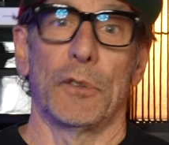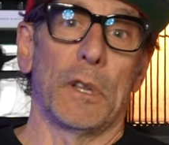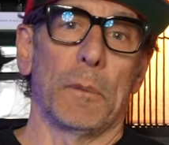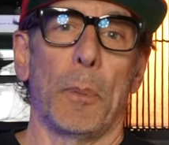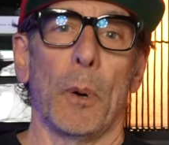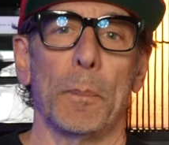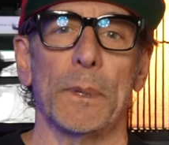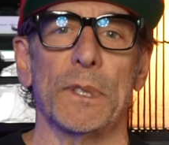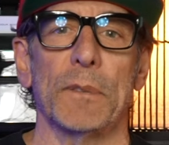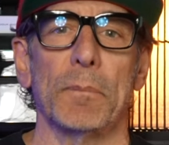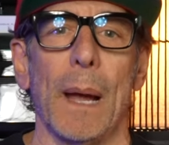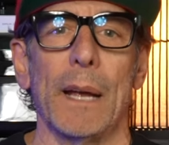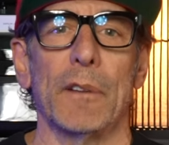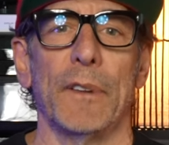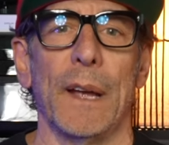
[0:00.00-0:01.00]
For the purpose of
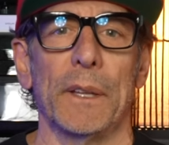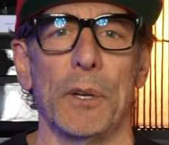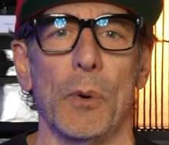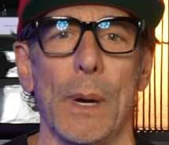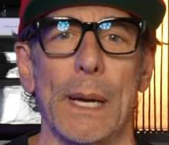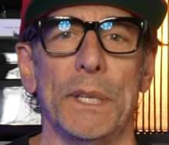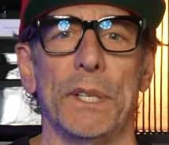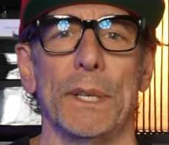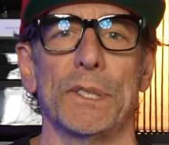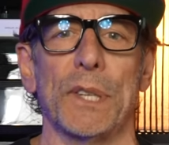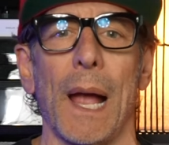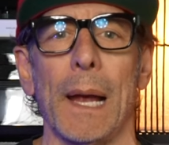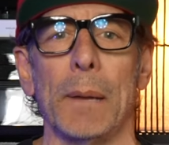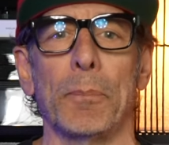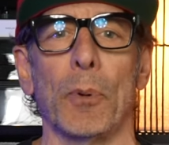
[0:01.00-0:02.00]
my evaluations,
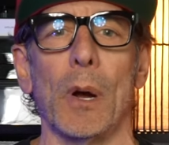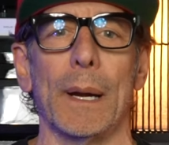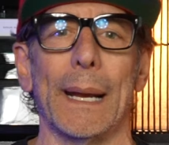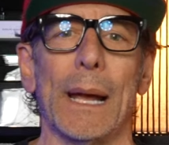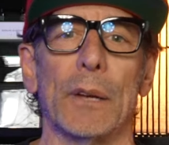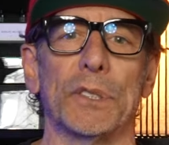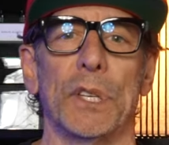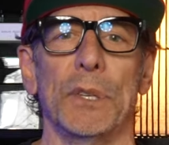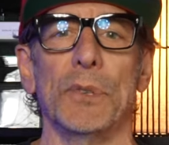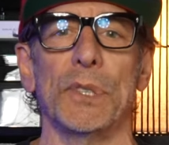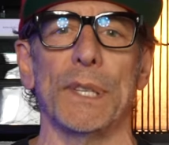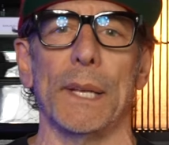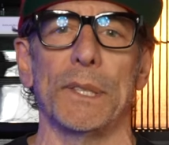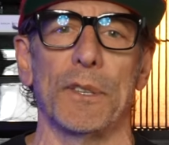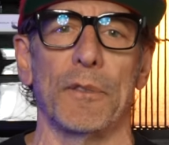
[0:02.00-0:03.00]
I brought out two
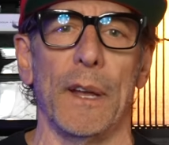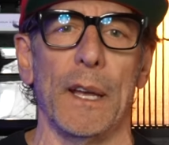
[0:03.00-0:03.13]
sets of